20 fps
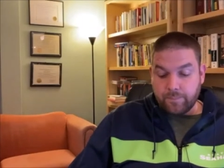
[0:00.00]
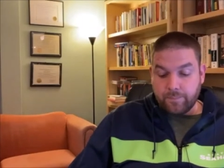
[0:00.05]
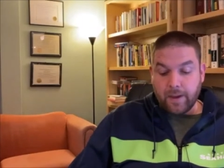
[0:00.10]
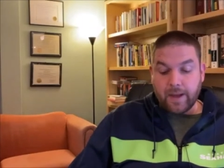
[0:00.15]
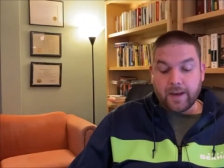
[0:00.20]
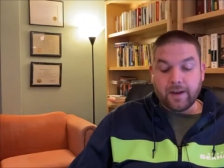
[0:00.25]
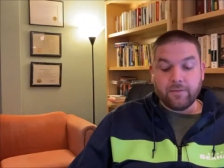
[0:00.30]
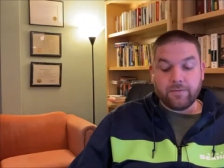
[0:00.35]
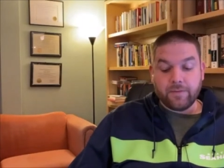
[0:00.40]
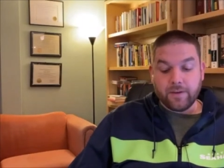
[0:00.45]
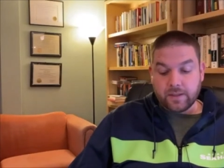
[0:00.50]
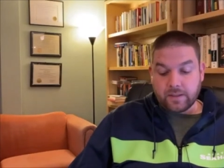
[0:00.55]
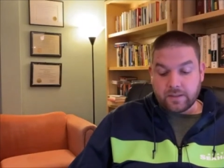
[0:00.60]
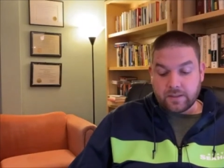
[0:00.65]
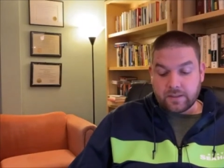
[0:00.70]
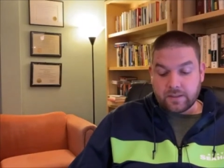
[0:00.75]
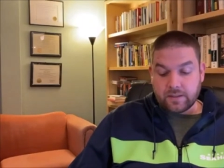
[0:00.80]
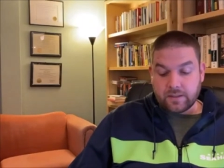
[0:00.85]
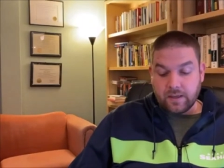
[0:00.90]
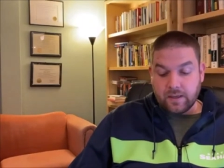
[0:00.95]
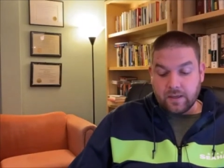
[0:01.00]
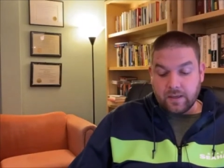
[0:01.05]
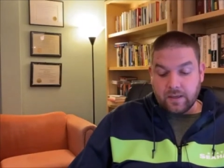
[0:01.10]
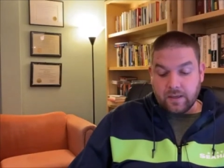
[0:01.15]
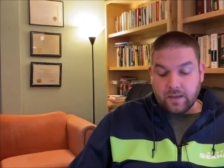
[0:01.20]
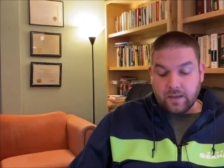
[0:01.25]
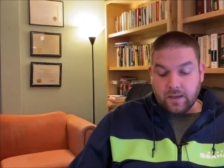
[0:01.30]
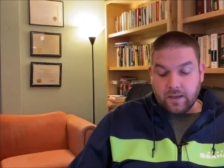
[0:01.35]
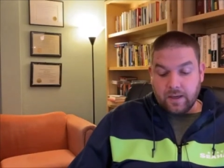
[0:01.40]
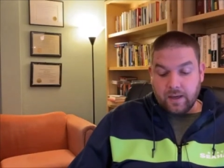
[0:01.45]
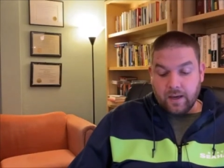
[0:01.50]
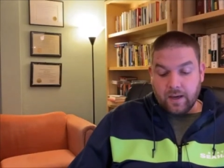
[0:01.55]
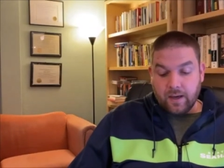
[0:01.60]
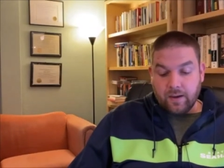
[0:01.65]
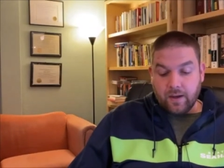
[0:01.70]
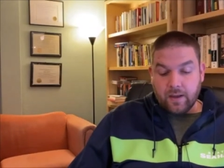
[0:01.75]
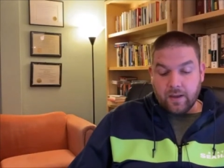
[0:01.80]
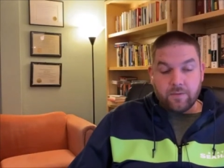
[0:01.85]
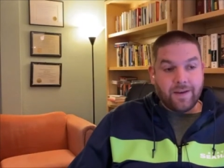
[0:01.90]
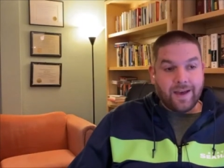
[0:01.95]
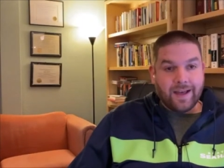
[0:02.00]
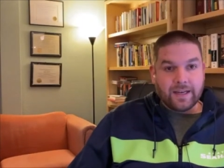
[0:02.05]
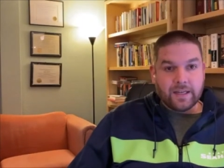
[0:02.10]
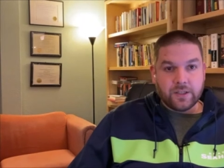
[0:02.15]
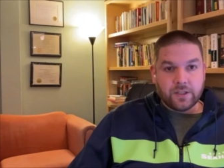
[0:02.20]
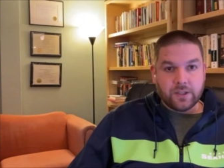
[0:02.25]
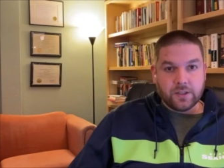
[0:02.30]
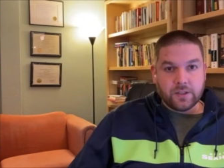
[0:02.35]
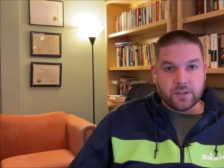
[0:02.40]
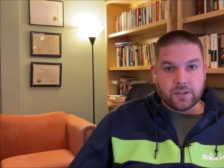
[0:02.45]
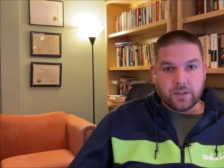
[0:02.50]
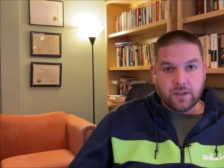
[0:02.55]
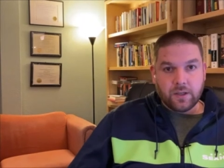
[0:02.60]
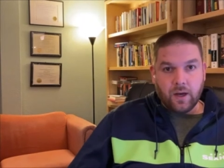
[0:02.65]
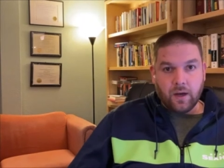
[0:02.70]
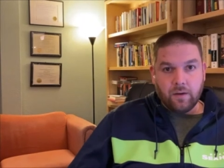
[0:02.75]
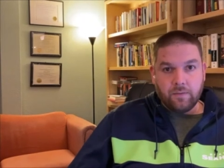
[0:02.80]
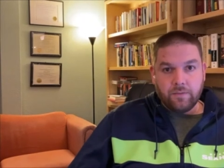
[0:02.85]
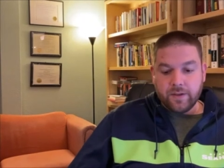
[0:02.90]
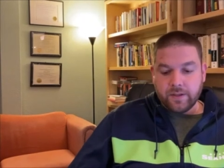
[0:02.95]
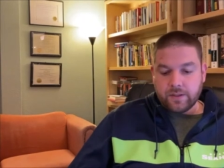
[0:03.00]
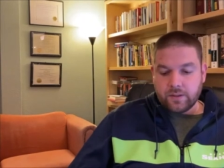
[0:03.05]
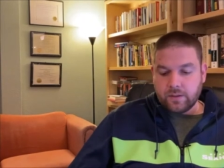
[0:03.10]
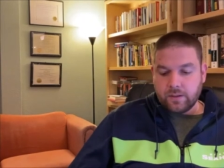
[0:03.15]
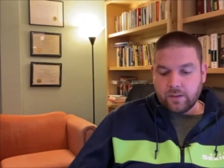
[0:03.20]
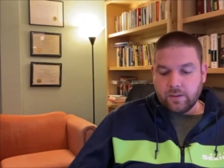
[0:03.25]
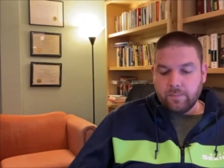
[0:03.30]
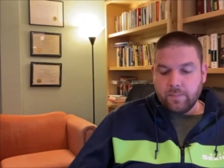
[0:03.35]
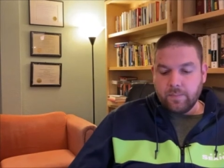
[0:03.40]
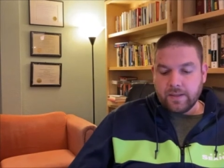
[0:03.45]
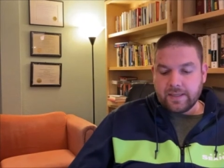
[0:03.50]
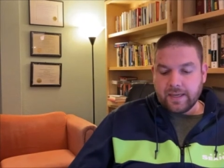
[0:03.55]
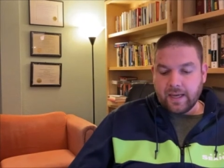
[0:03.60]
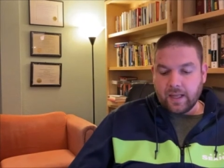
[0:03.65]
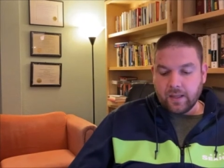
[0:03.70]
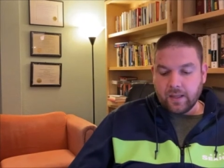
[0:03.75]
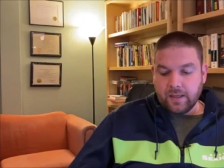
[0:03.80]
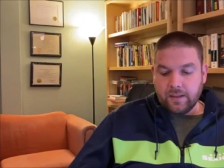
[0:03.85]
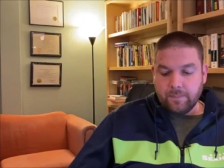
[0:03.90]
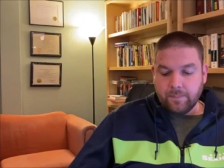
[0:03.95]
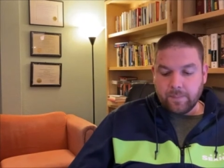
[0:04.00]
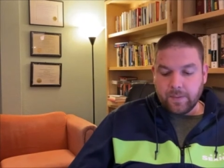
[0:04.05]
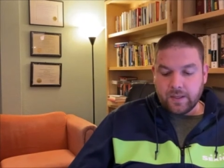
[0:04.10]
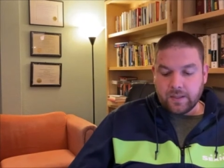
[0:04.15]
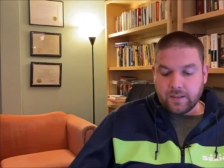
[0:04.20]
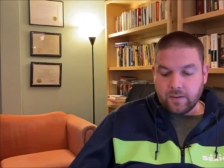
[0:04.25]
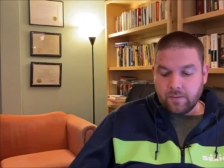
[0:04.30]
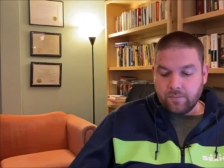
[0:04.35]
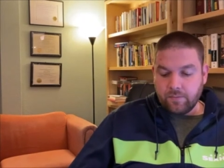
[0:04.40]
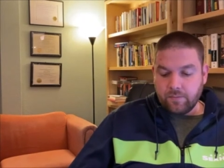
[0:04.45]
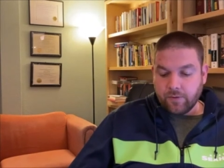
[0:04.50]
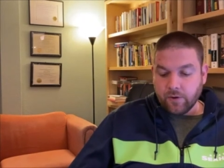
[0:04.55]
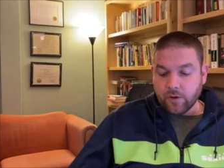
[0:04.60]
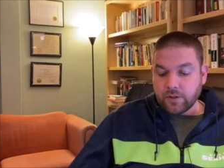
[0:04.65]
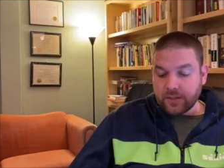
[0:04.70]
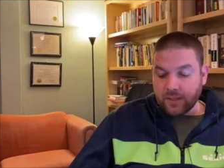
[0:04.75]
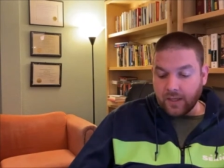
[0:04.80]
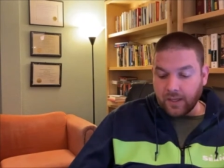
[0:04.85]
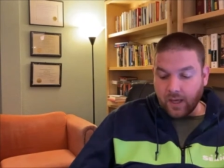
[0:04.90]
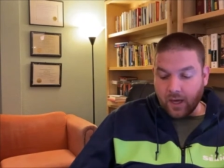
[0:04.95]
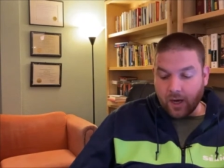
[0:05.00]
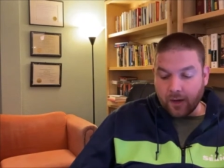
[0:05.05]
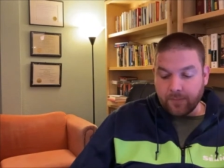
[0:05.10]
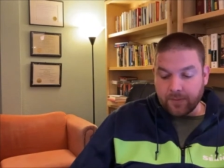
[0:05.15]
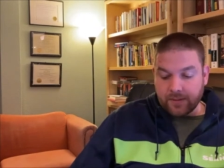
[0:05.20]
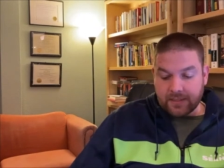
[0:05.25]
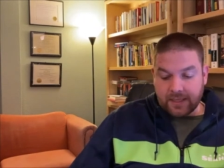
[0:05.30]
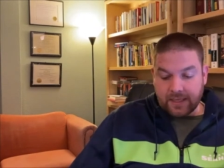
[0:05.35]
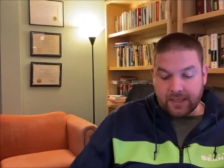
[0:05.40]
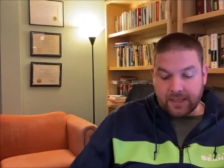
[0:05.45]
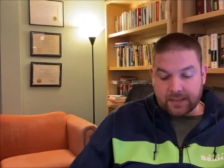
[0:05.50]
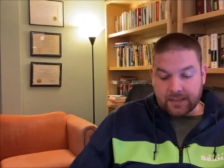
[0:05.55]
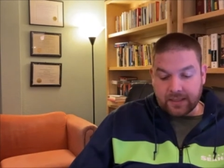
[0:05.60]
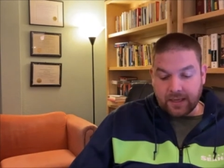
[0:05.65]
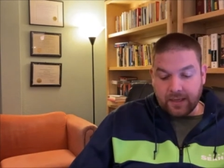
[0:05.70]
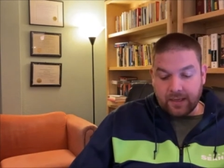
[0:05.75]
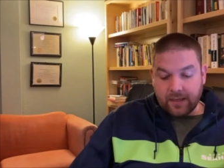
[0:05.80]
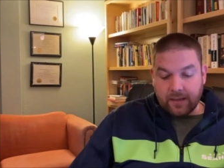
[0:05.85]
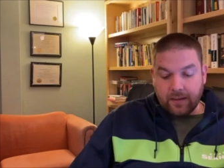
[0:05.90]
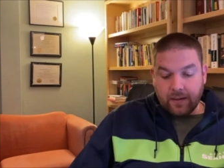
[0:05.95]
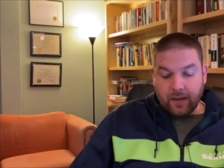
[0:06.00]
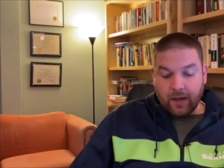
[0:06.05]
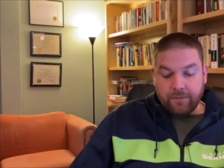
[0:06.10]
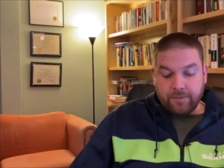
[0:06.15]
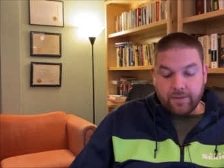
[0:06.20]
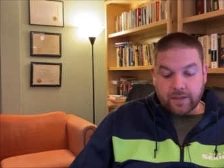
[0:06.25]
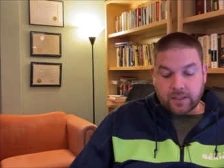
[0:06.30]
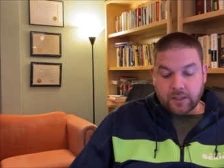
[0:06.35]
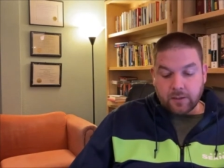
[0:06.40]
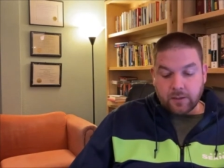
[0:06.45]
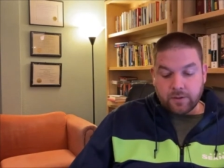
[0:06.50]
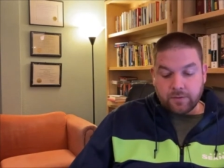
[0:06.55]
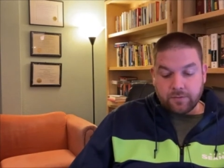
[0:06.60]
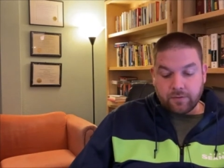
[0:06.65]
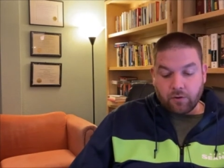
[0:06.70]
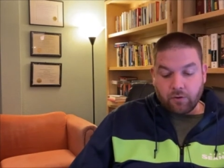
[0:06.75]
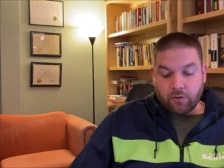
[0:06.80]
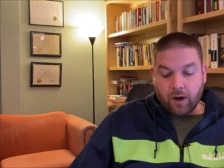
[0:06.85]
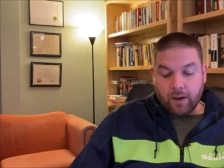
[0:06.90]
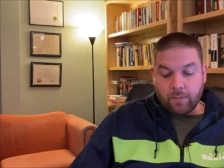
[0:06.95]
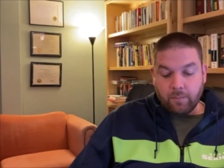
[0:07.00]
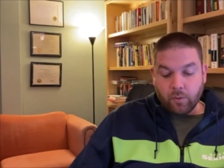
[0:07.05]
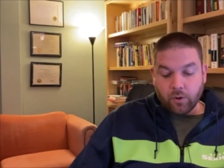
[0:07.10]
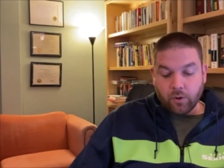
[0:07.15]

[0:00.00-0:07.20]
benefits, uh, advantages of this mentality. It, first, it compensates victims of a crime